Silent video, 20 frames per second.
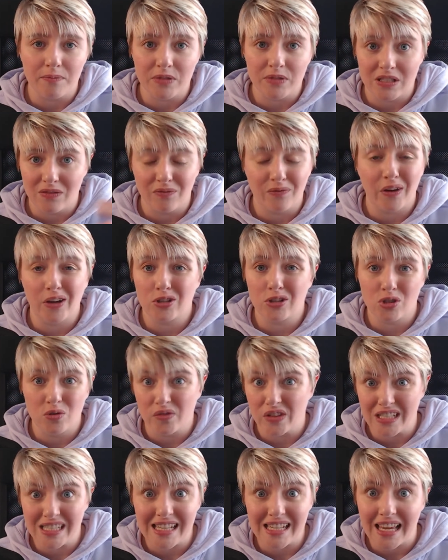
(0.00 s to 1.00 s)
version
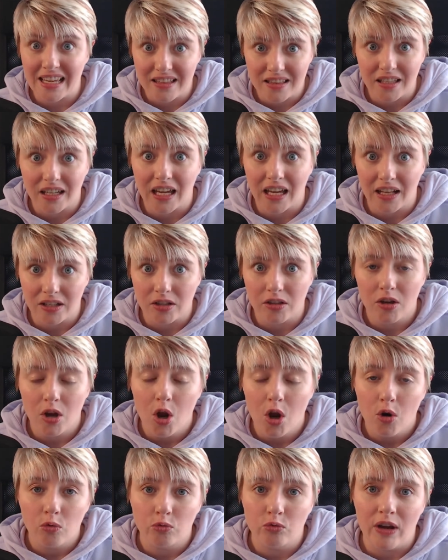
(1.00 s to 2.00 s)
of the site that kind of
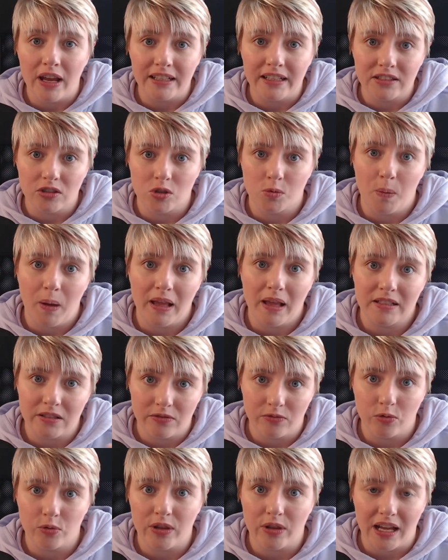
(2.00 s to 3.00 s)
renders better
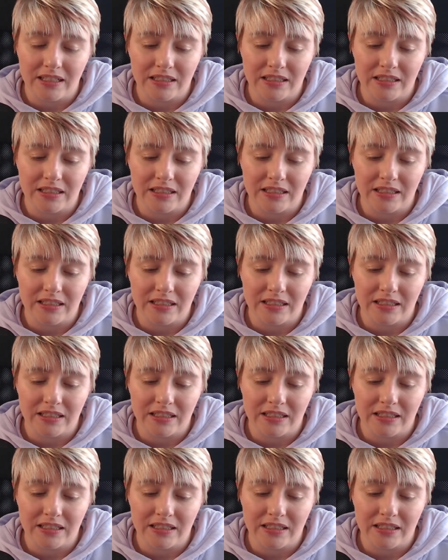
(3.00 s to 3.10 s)
for that